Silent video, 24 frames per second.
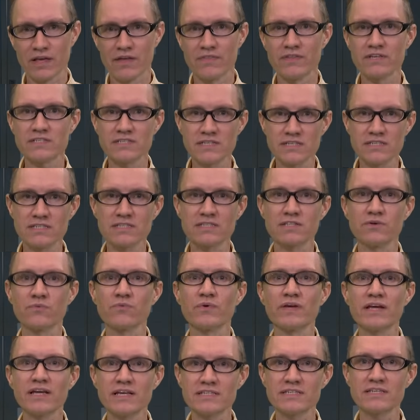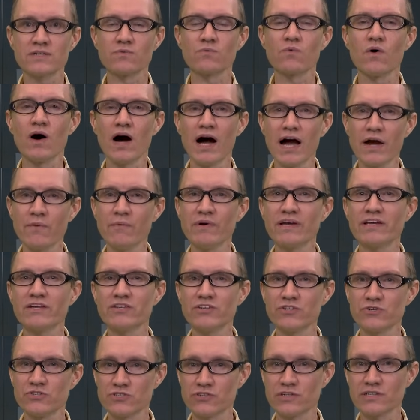This is the reason why we can
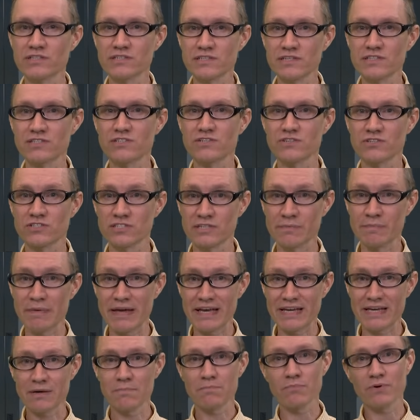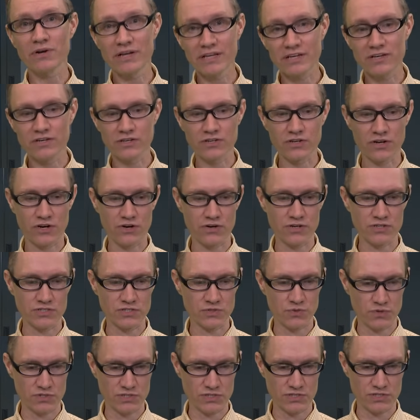use transistors to make pretty good current
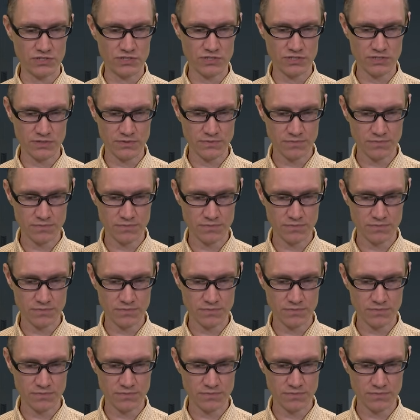sources.